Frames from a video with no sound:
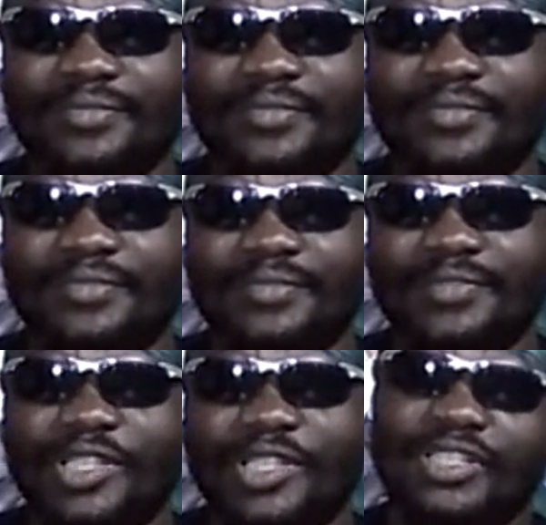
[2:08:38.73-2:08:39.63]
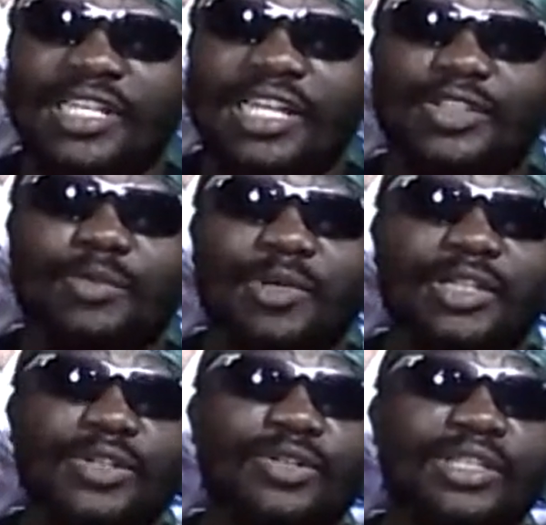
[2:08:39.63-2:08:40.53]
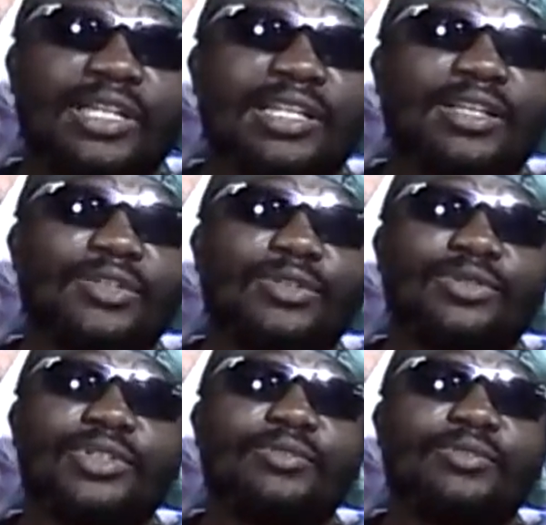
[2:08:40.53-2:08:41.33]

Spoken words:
Don't like somebody go out and then go do something,